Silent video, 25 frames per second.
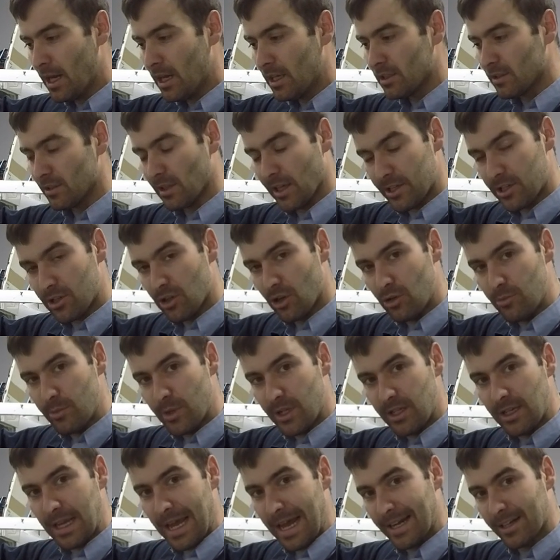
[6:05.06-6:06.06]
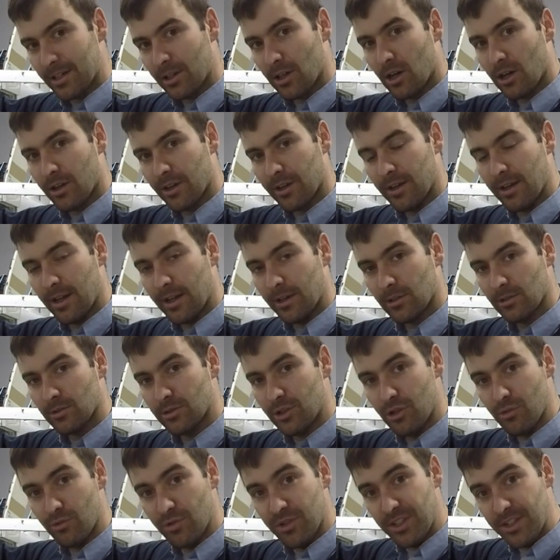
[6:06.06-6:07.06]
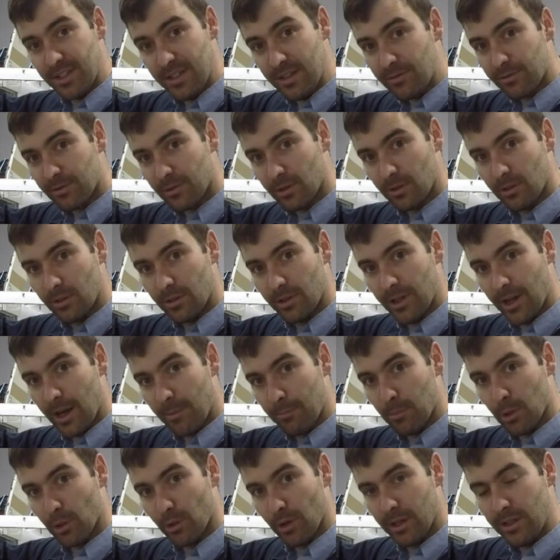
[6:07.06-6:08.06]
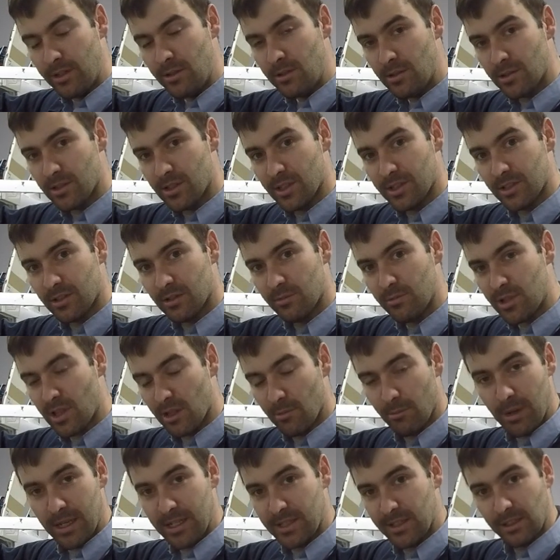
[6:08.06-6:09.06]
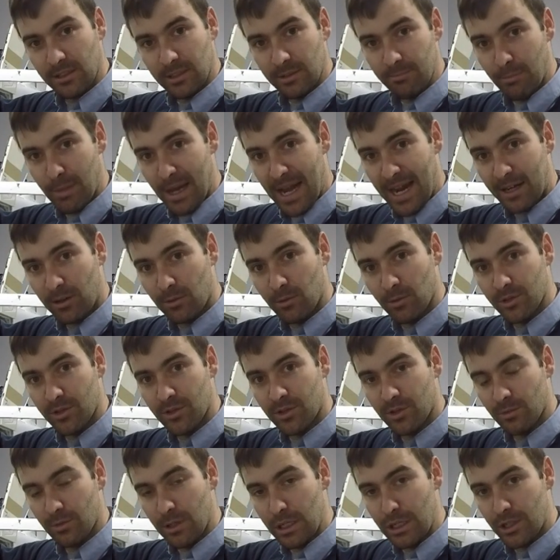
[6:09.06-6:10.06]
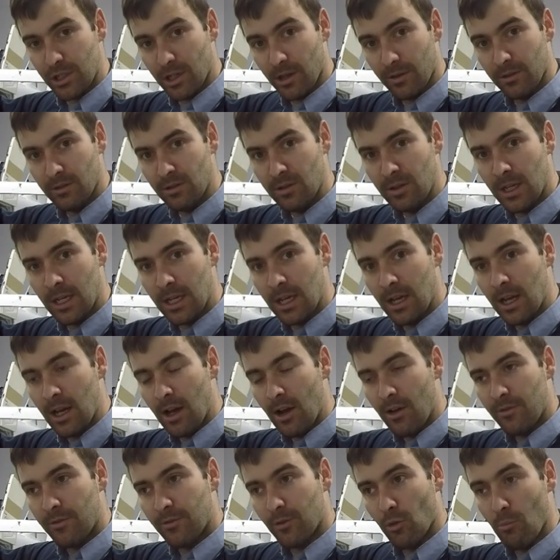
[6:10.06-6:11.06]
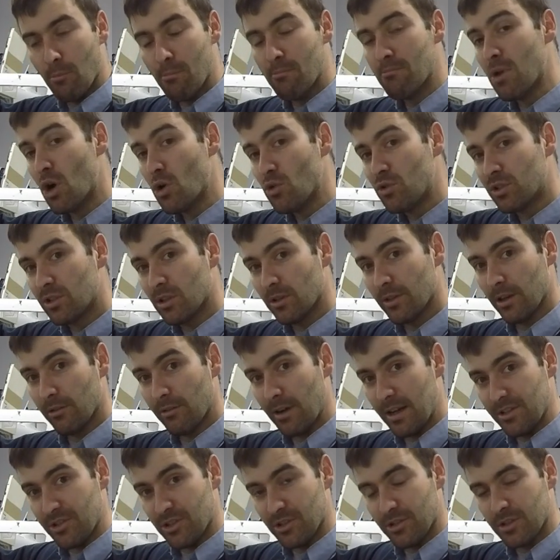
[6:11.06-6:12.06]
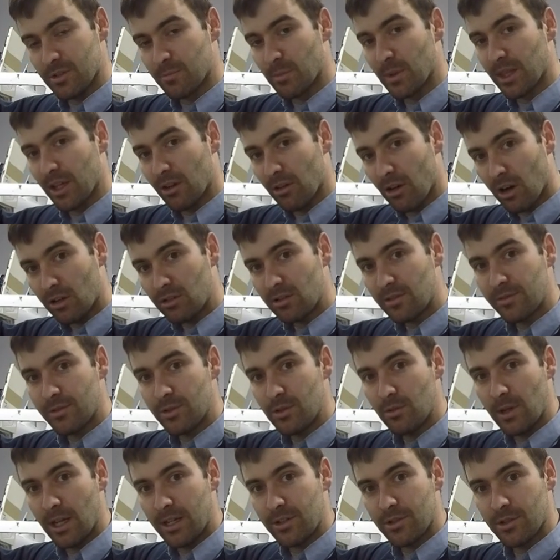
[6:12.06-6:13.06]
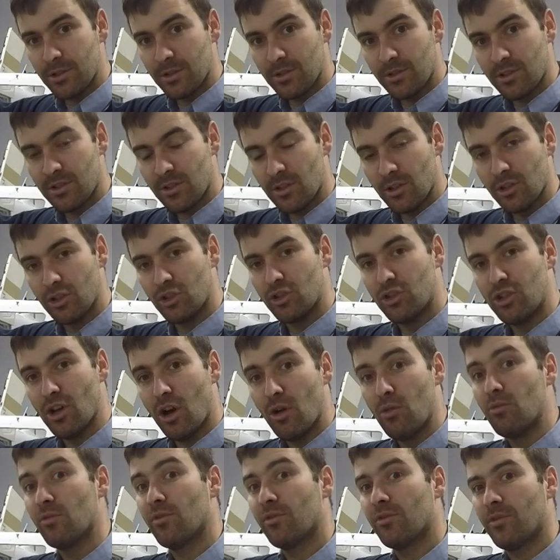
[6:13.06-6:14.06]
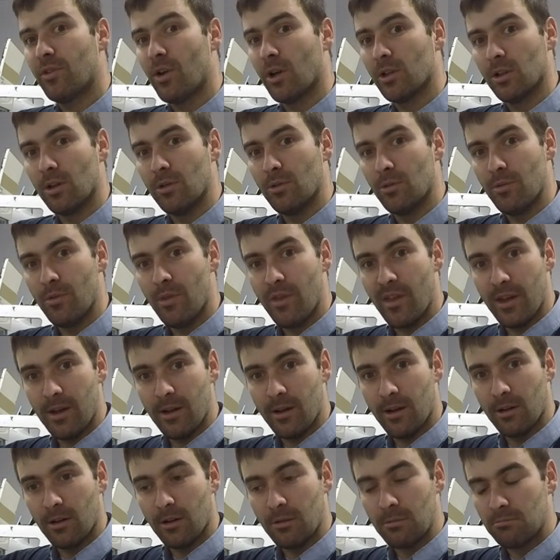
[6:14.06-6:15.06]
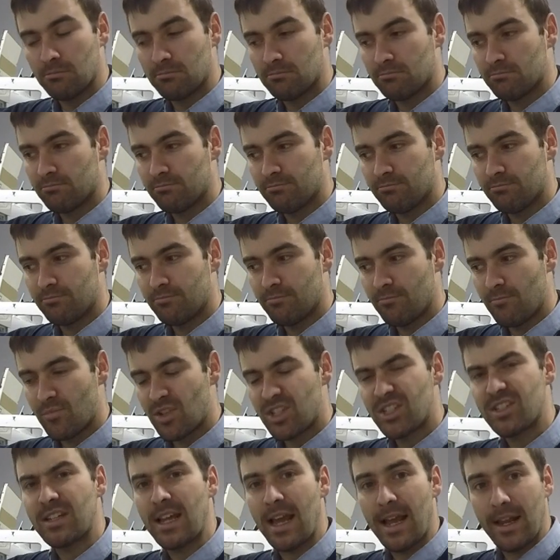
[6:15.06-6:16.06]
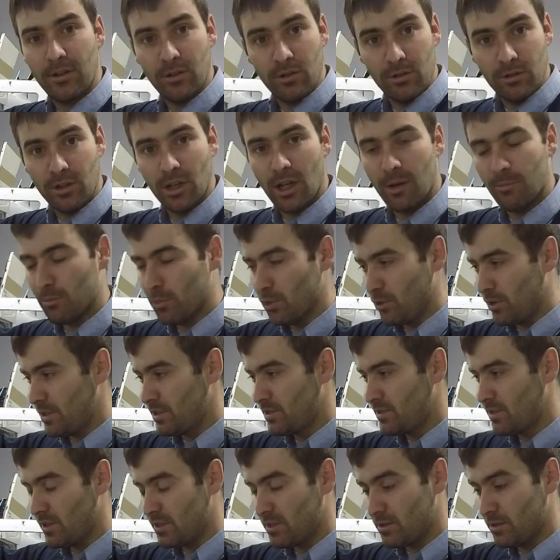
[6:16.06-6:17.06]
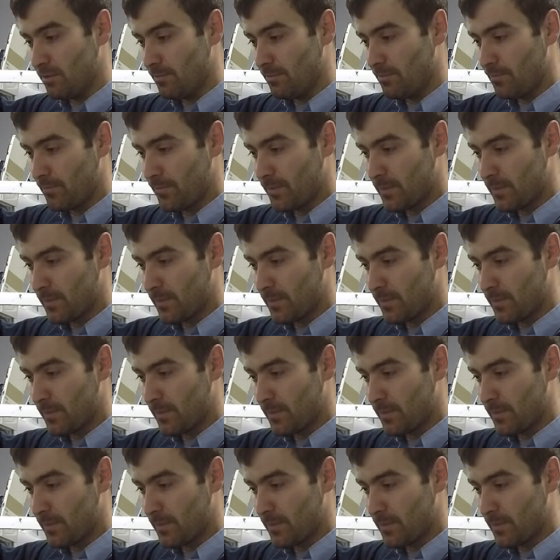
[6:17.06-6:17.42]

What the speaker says: Lycoming and Continental use different numbering systems. They're basically backwards to each other for most of their engines, but there are a few engines that don't follow their standard numbering system.